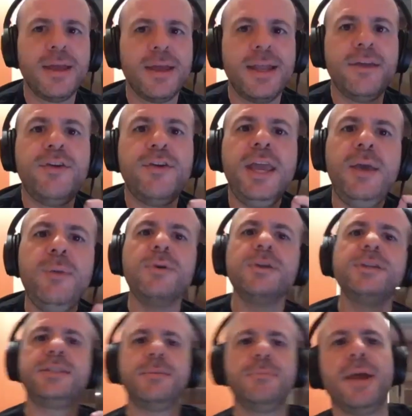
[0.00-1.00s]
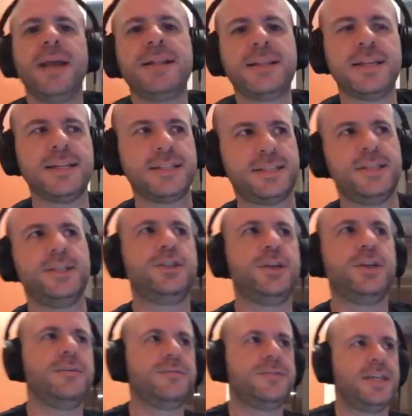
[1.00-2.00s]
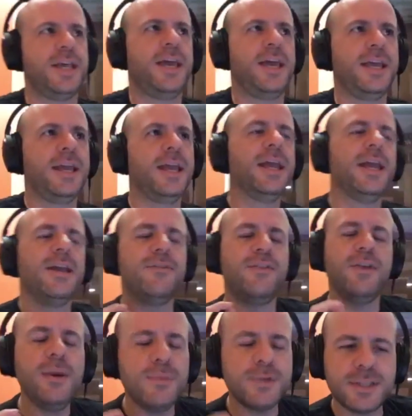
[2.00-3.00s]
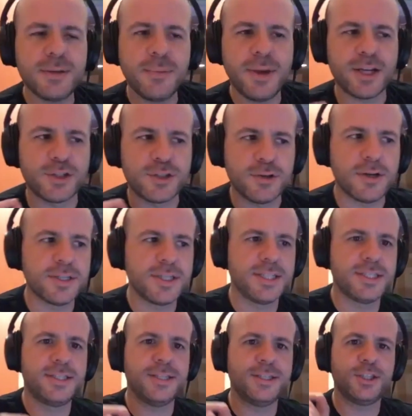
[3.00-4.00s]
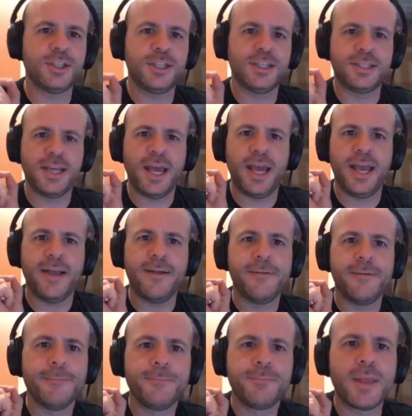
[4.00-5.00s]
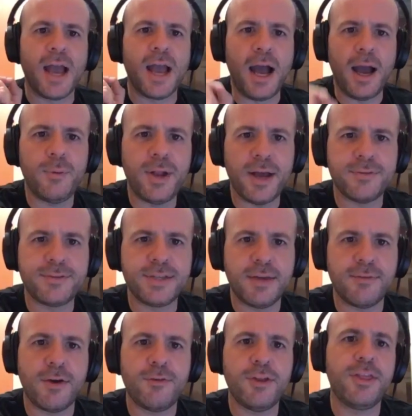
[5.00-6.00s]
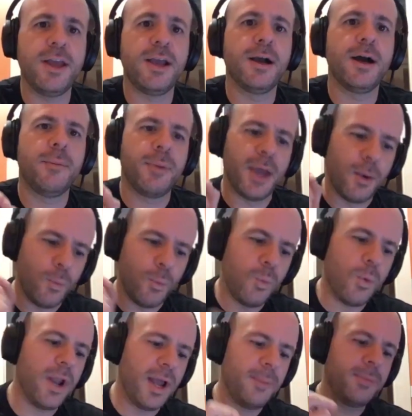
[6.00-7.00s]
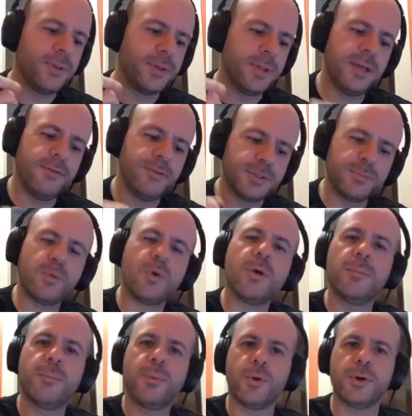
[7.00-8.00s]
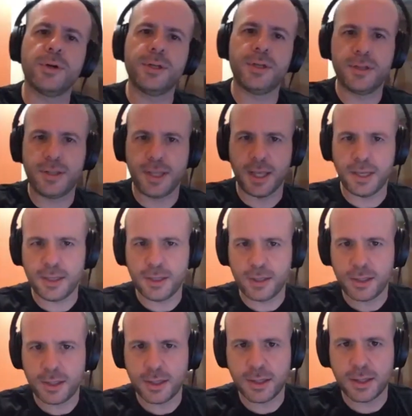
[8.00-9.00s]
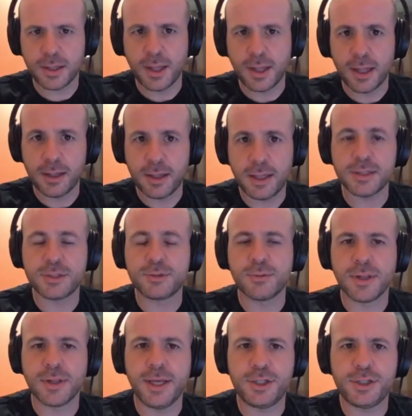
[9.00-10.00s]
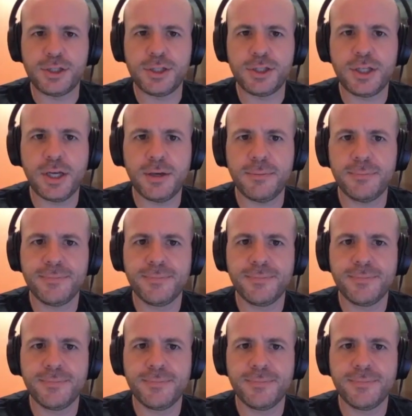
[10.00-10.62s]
If he was to make the decision of saying, if he was to make a strong decision to say, I would have to give everything up, and what I believe is more important than than this relationship,